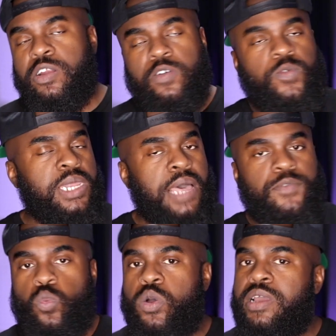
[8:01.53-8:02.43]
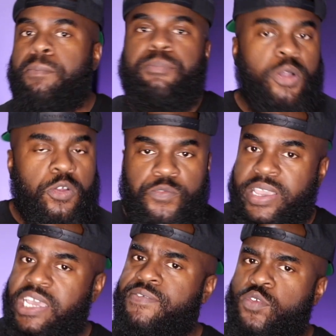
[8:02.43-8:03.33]
off with level one,
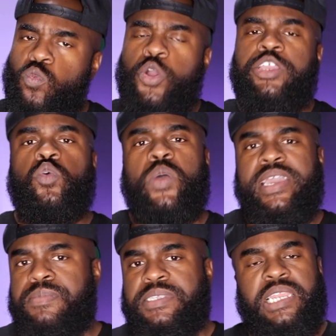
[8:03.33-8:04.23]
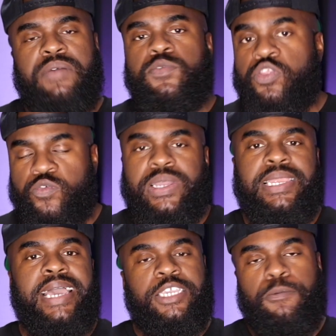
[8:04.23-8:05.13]
perfect. And if you work your way up to level three,
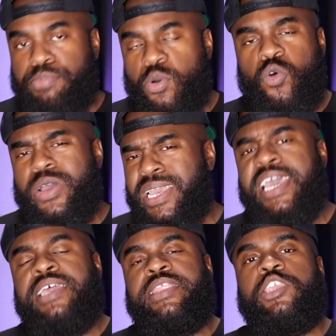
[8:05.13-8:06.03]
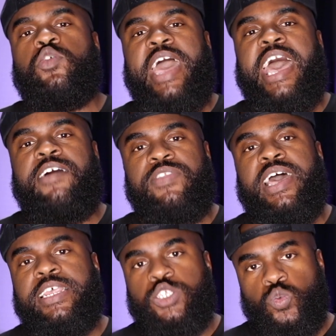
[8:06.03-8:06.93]
like your boy, then you have
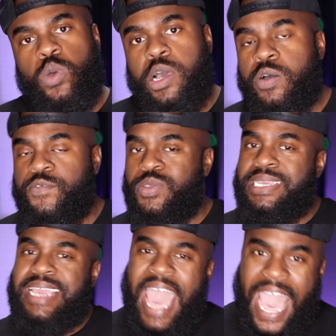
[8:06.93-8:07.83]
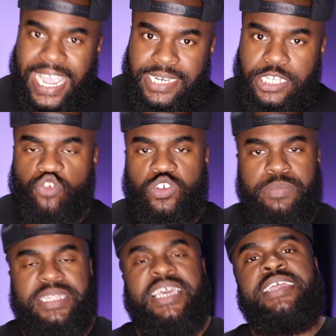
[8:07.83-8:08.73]
that as well. If you need acne
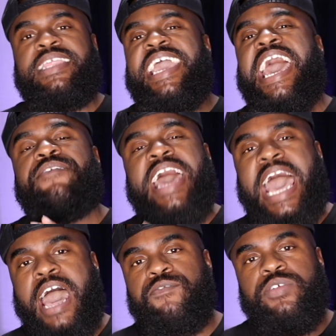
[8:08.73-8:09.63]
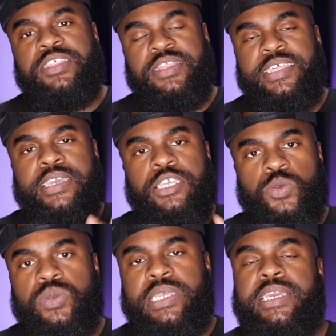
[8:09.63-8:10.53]
treatment, they have everything
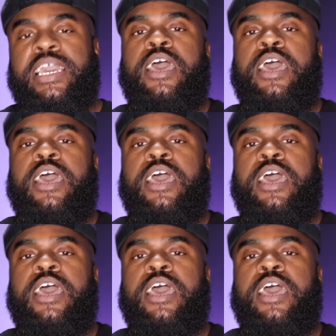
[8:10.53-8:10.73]
you need.